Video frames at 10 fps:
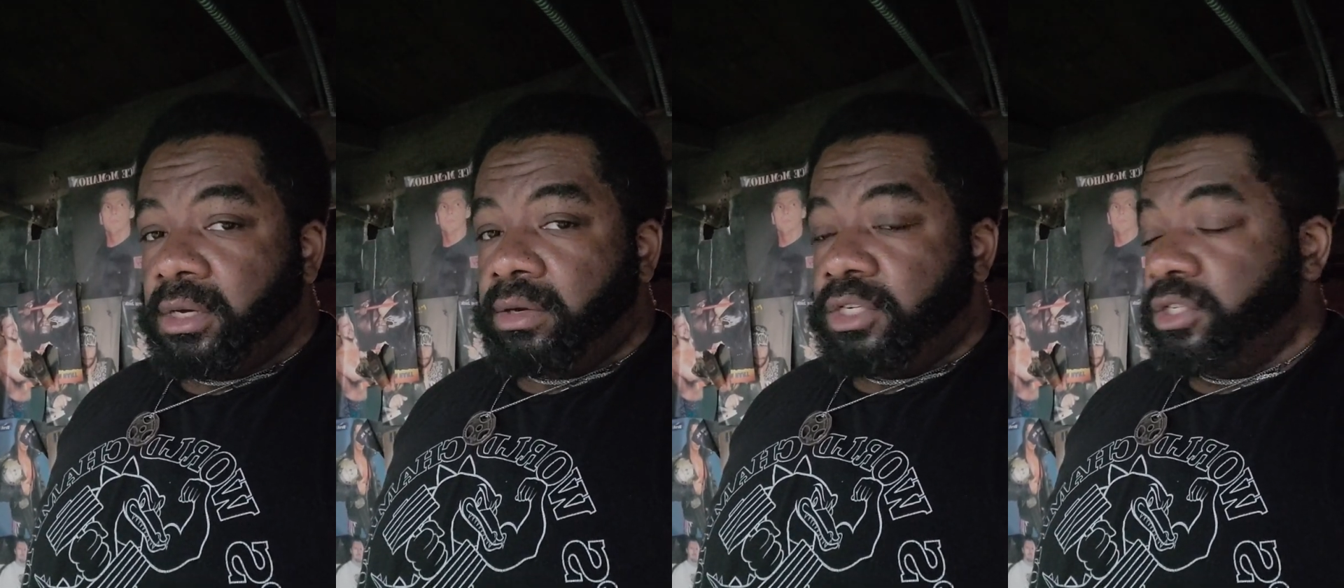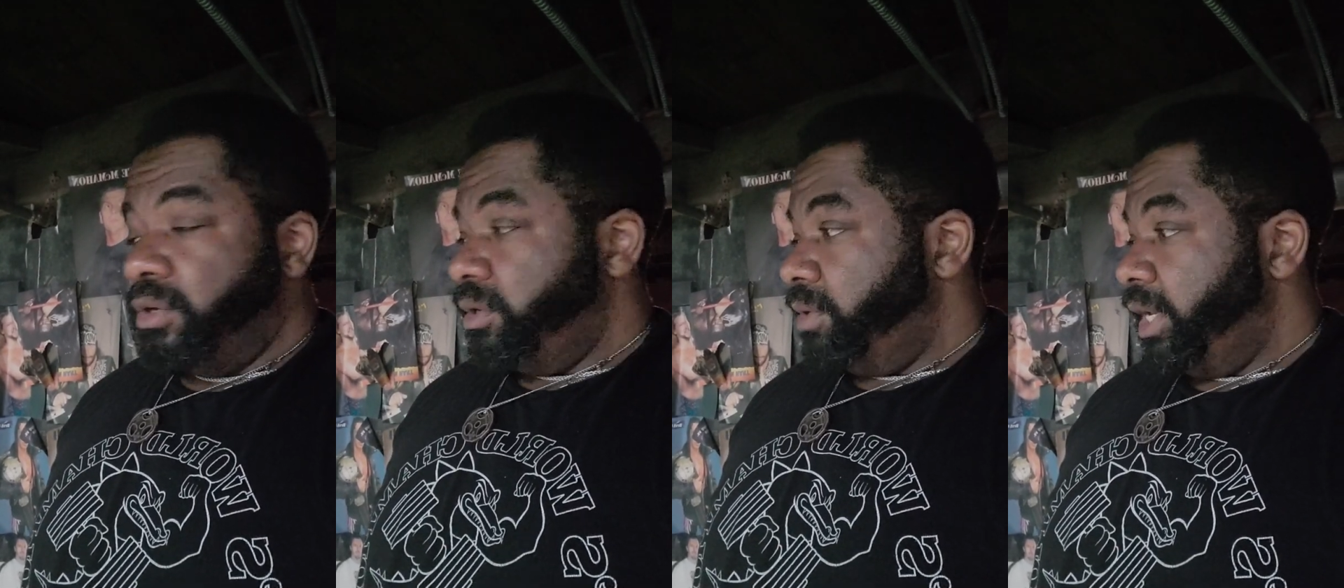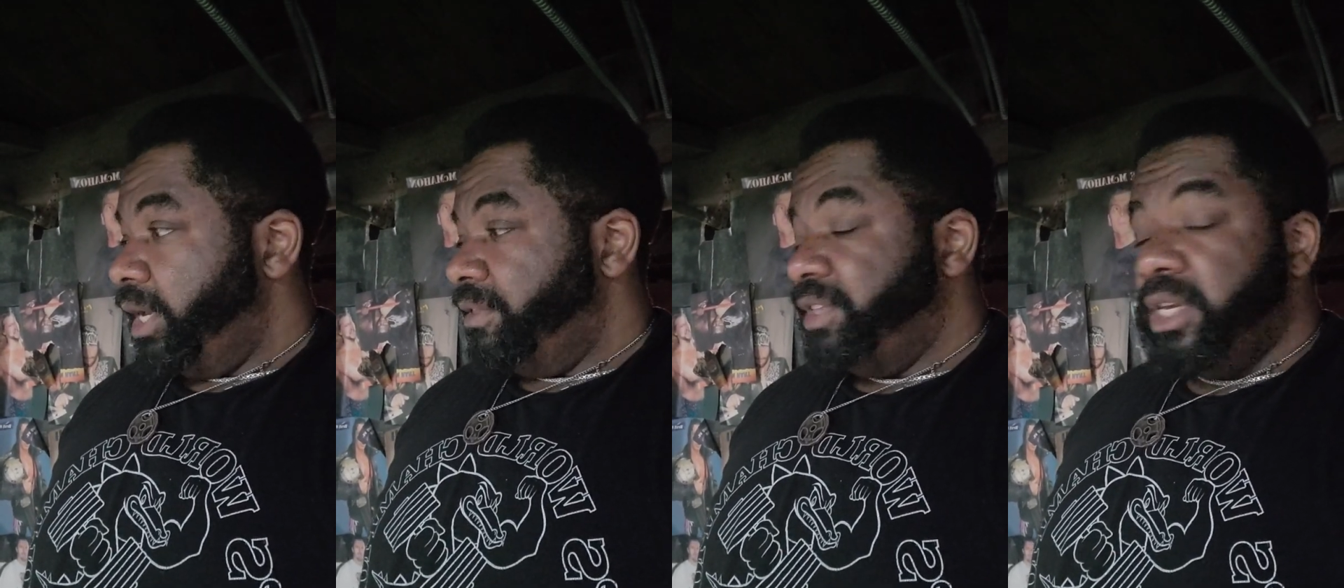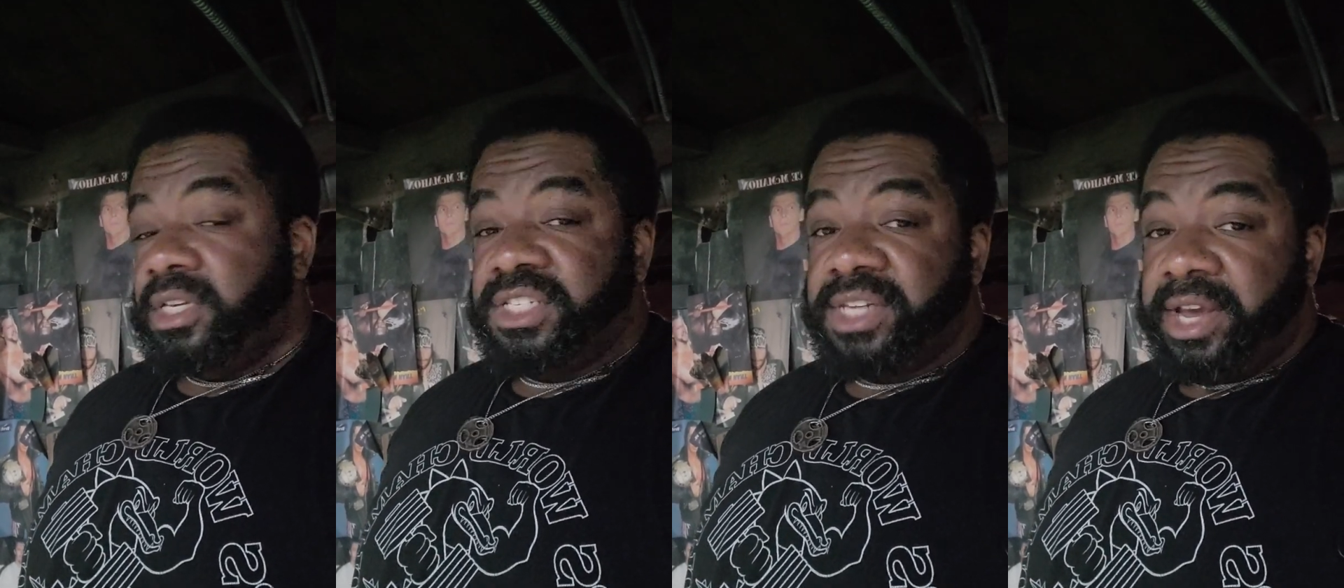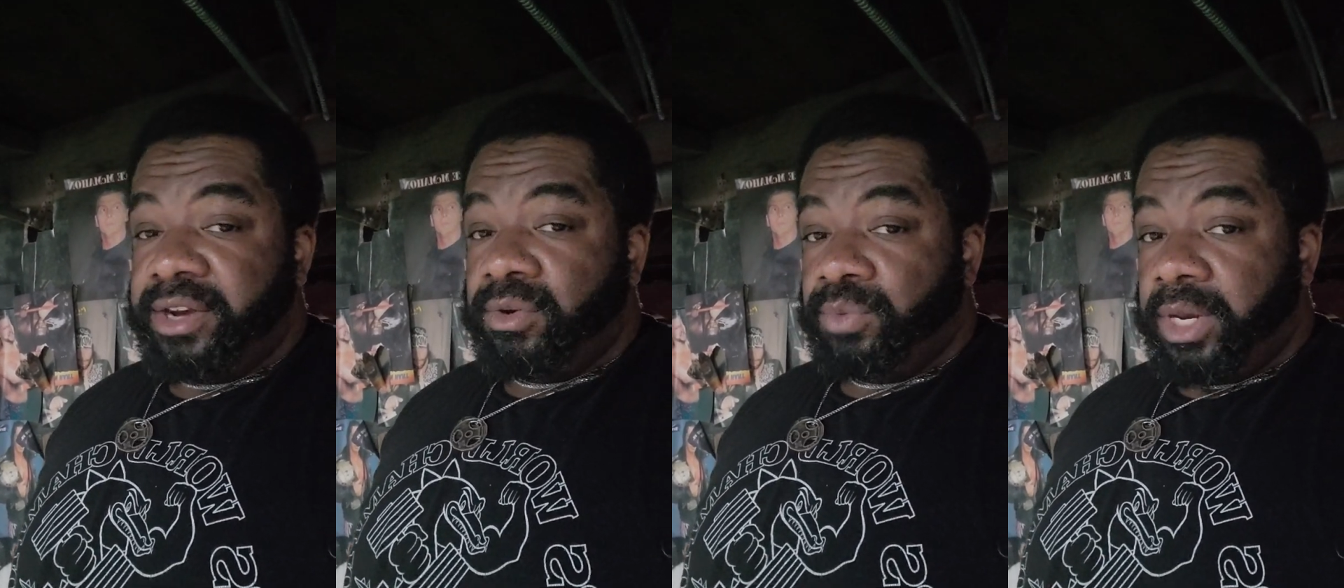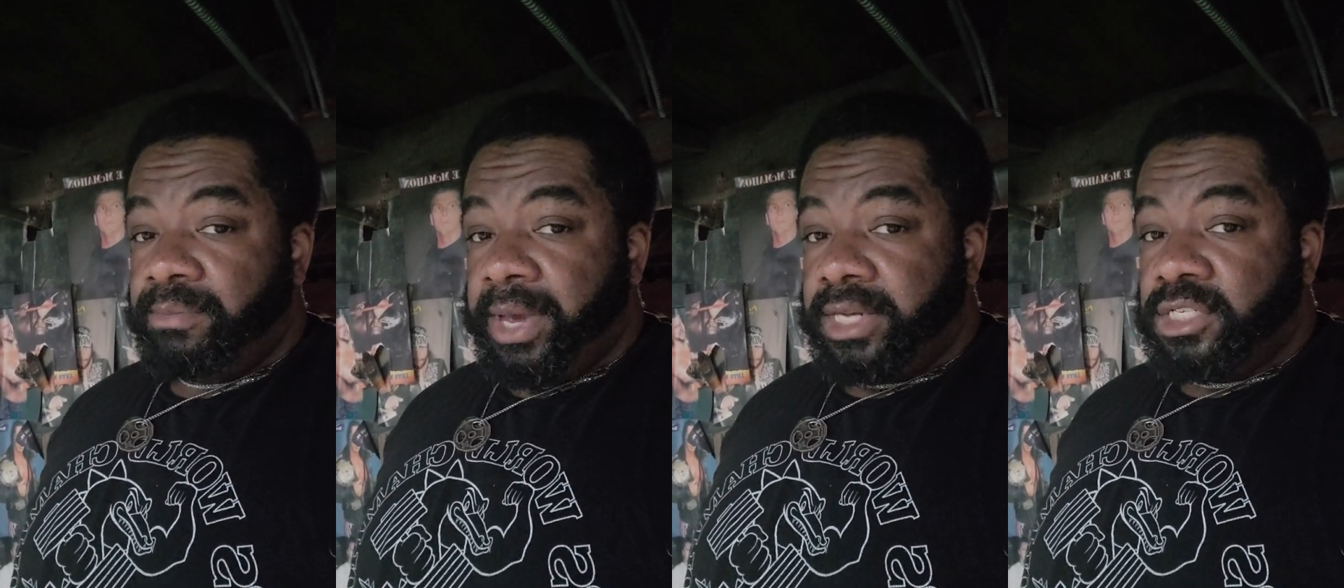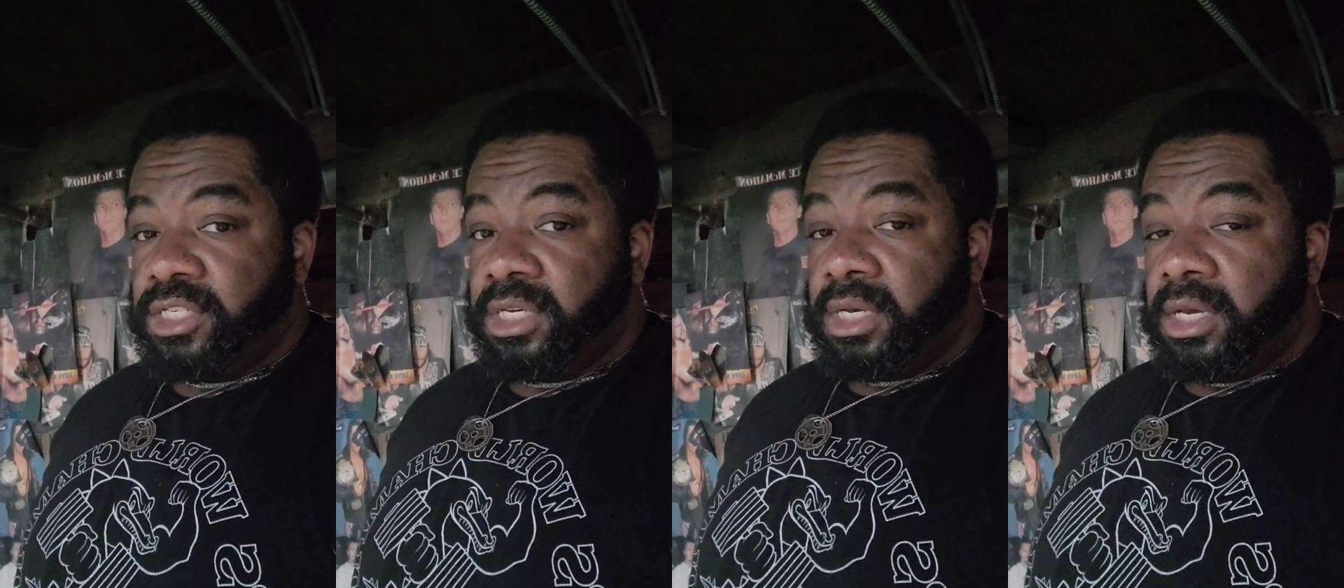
I'm going to show you here the standard weight bench.